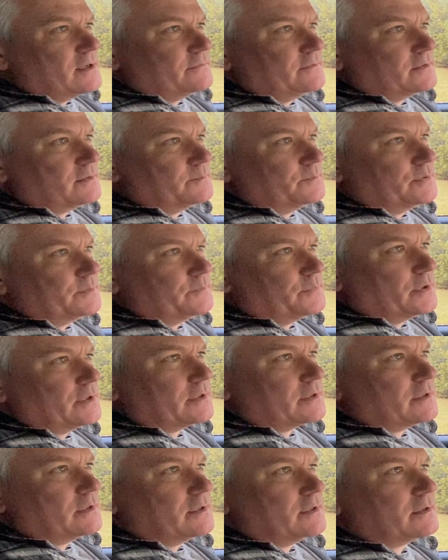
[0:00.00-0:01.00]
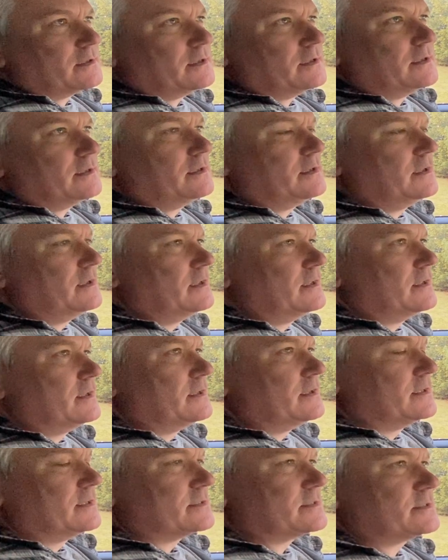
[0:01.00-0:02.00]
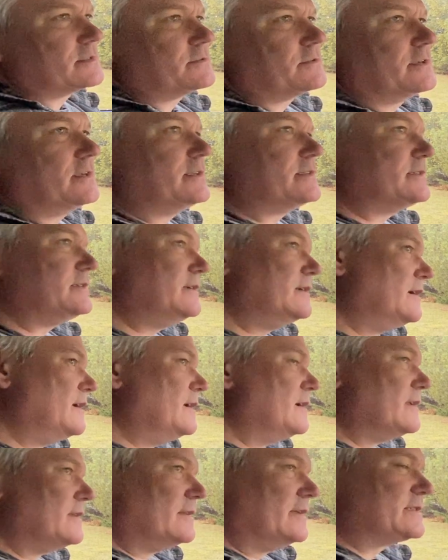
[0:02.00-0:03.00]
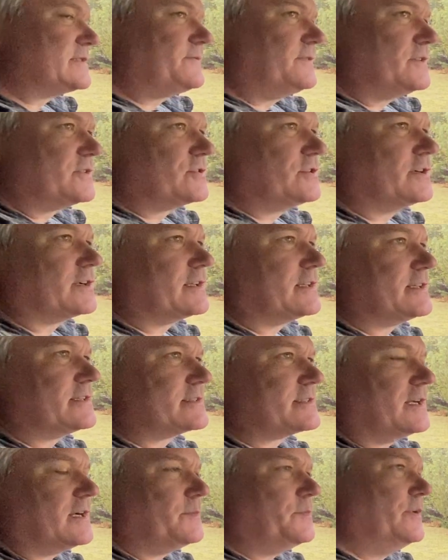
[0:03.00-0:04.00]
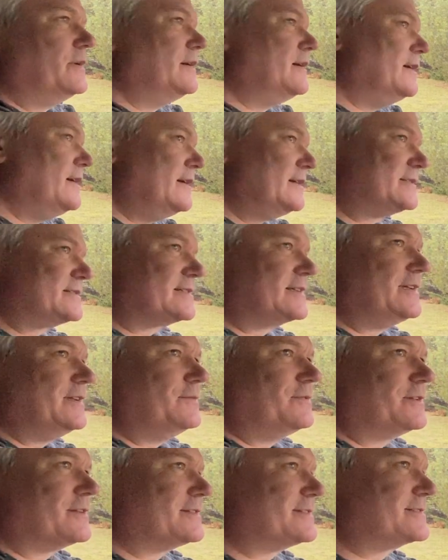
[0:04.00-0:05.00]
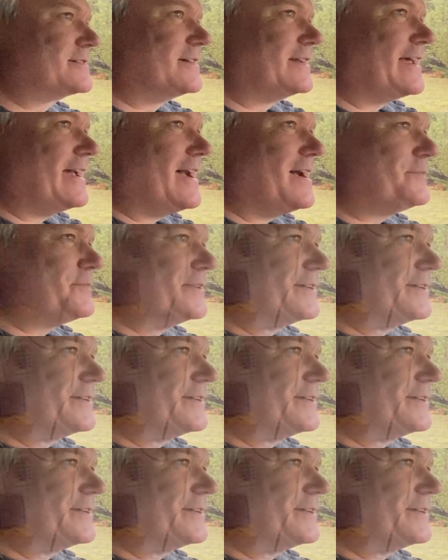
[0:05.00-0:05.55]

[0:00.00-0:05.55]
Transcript: You can put park guard on. This is crazy. Let's finish hooking this up and see what's going to happen,